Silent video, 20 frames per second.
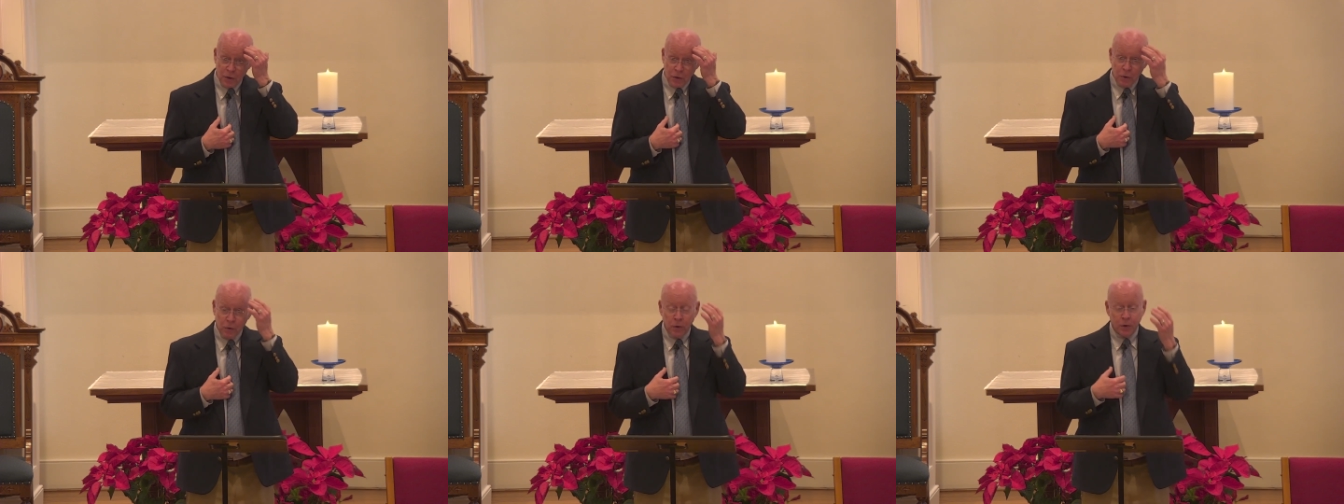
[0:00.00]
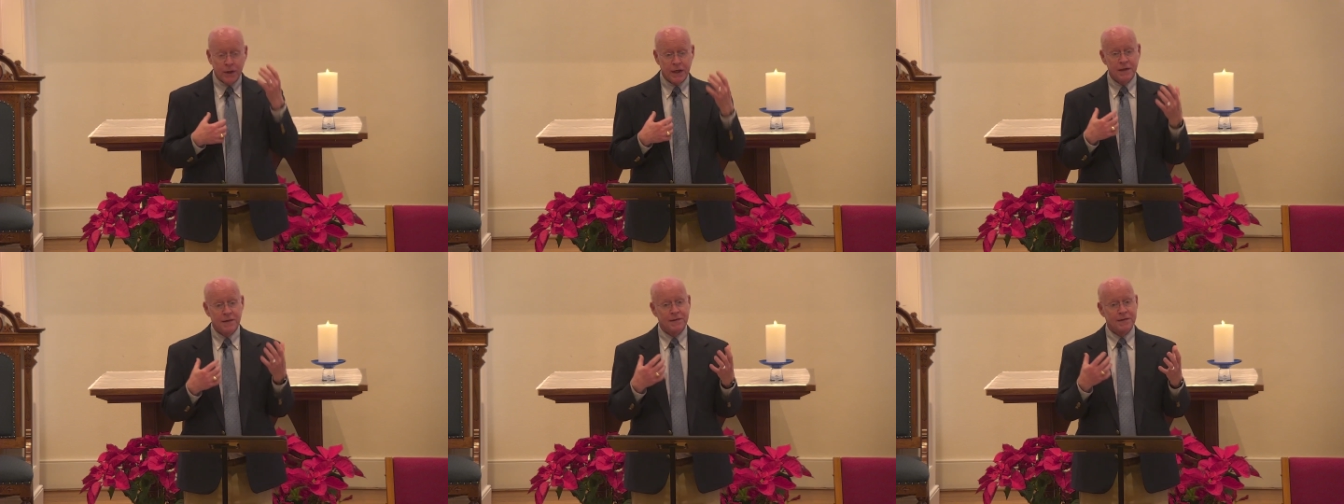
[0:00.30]
to
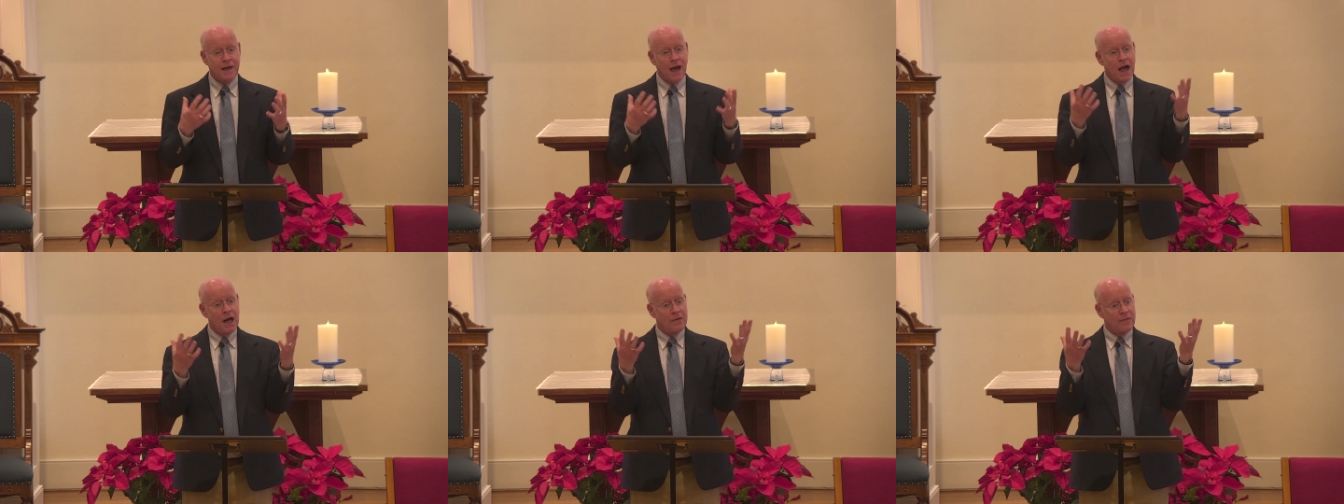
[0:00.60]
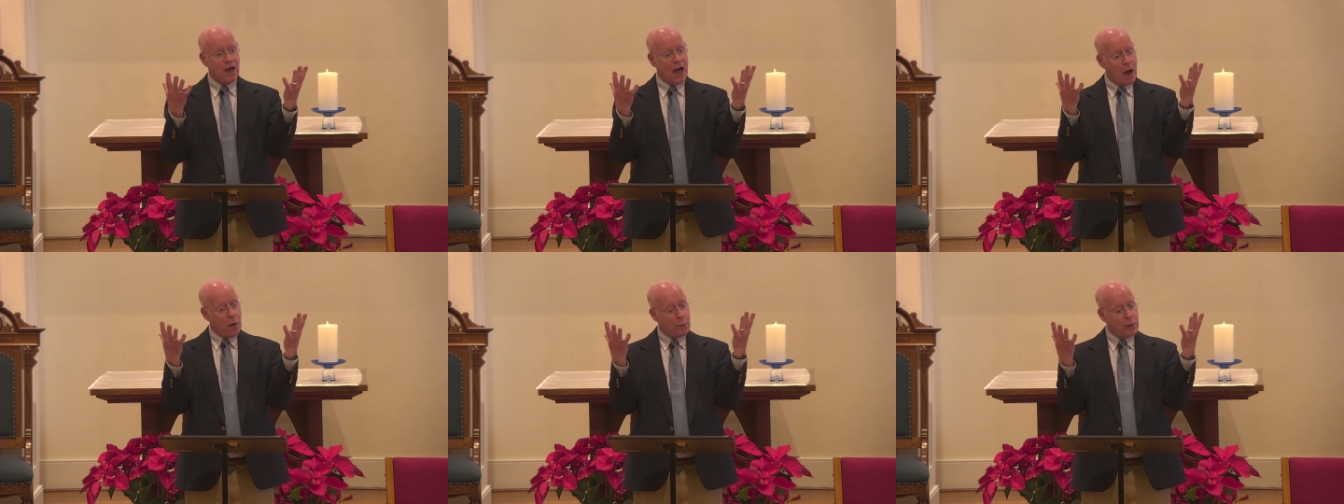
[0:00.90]
look inside
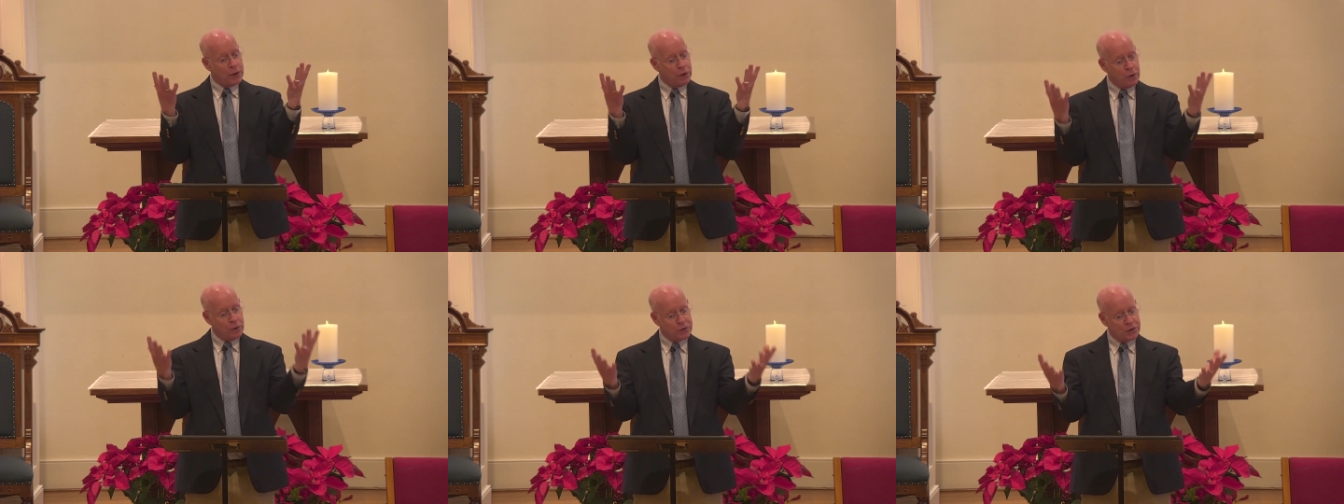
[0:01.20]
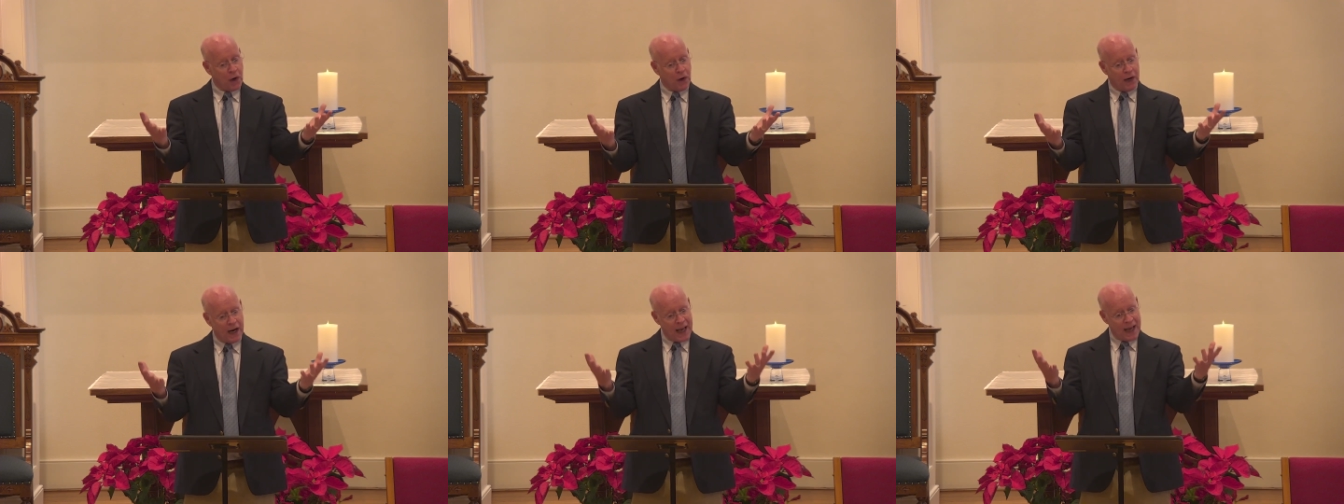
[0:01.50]
of how we
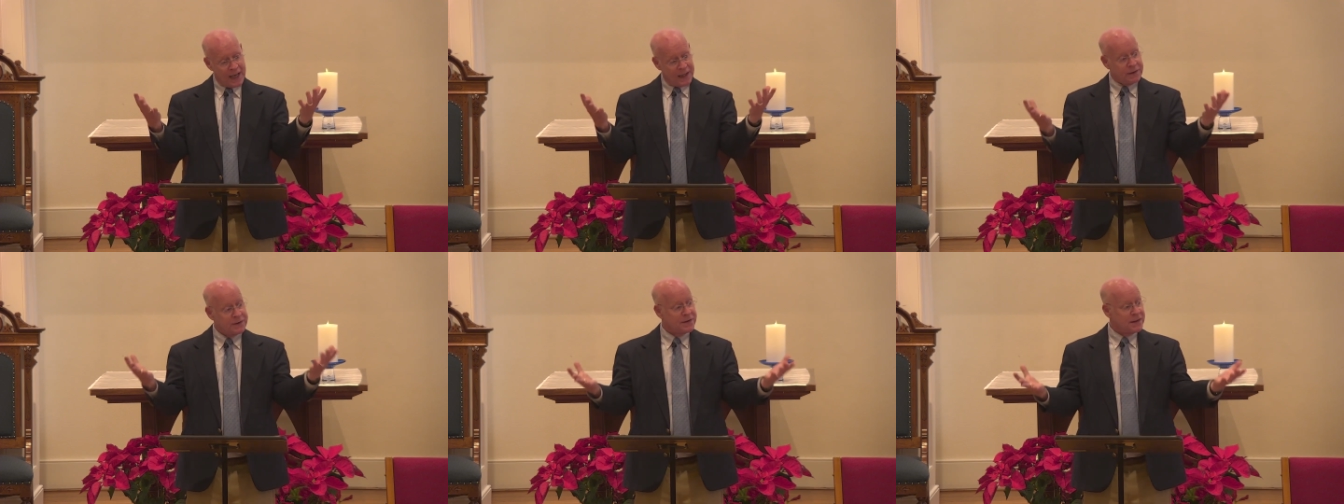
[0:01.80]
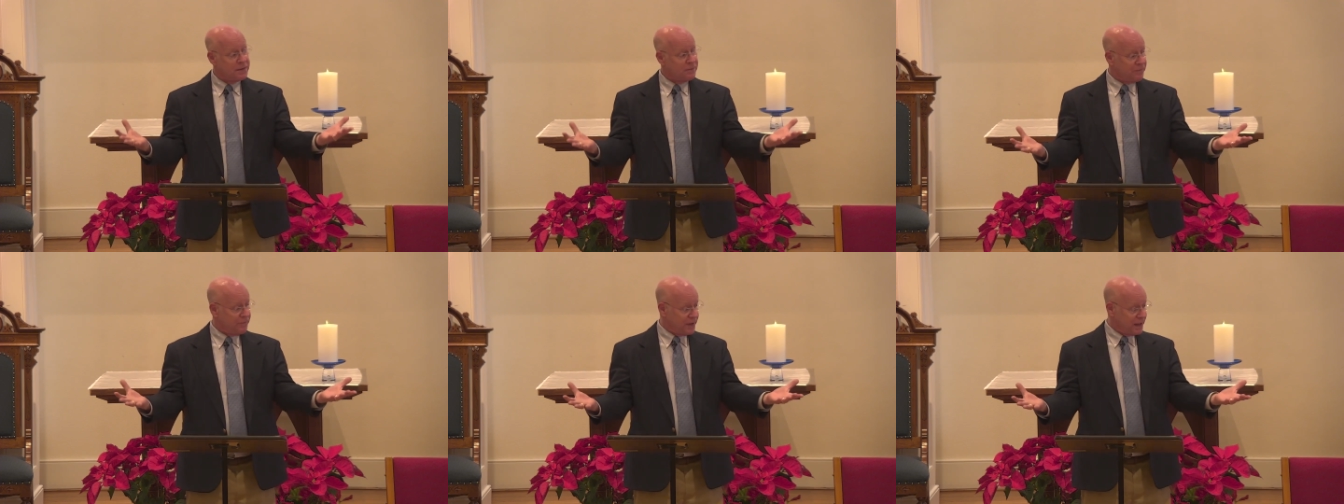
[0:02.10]
use our hands
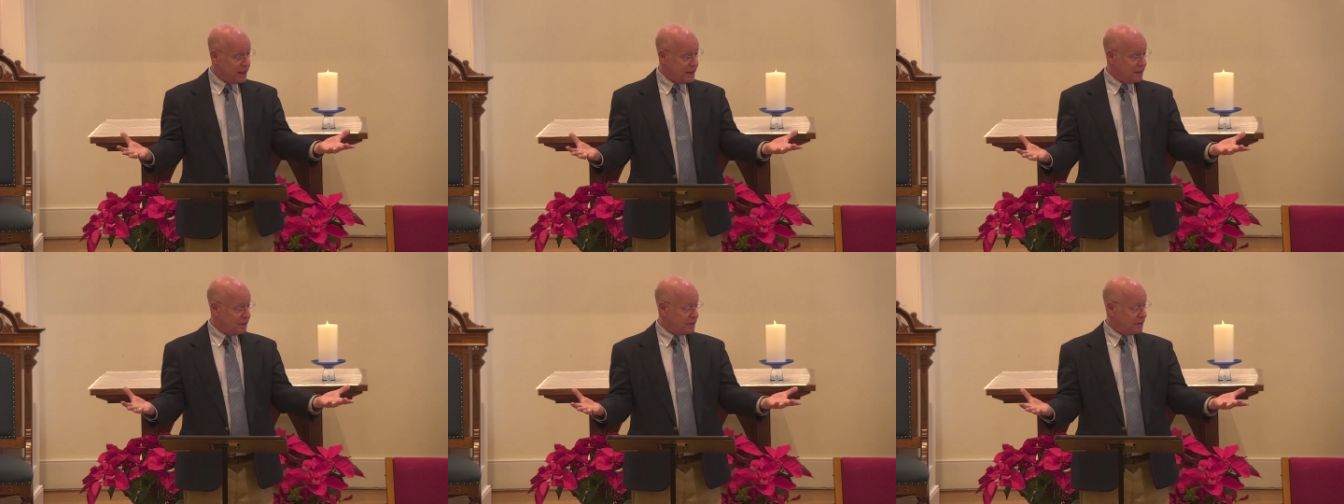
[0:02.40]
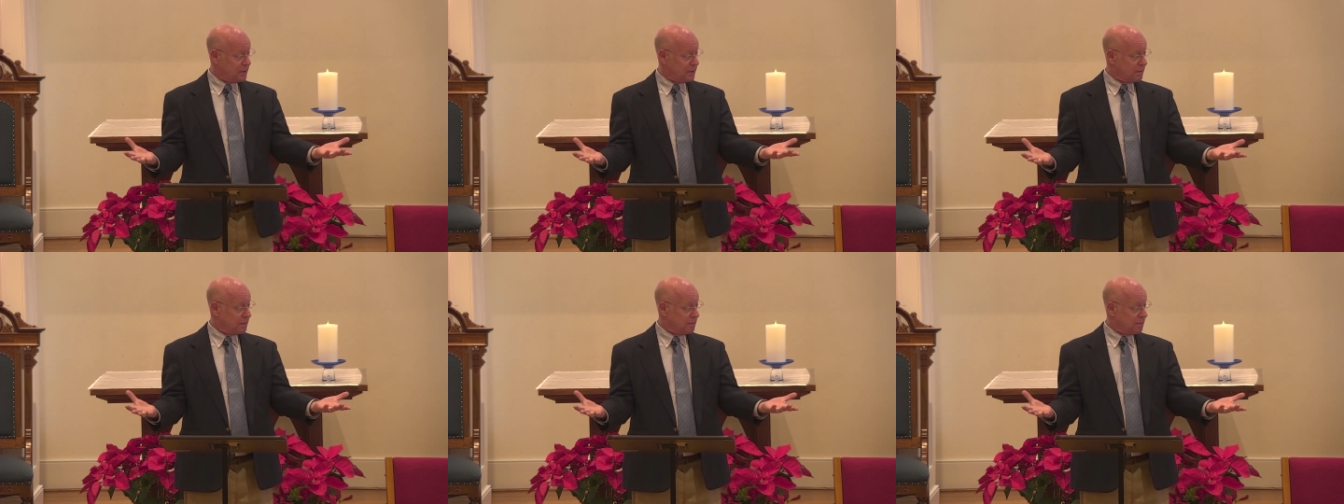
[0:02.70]
and
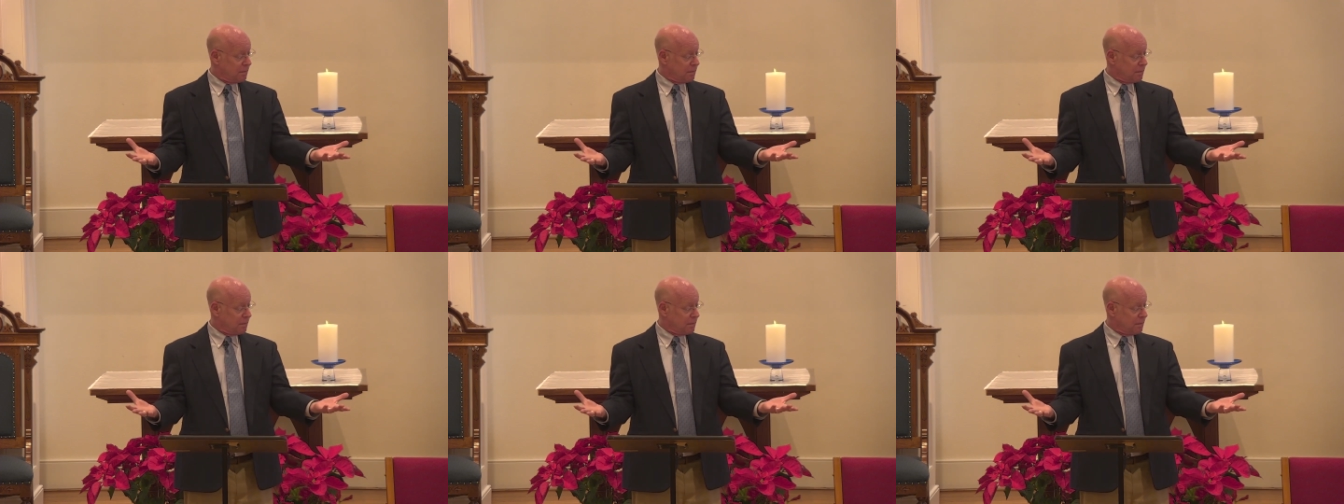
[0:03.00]
feet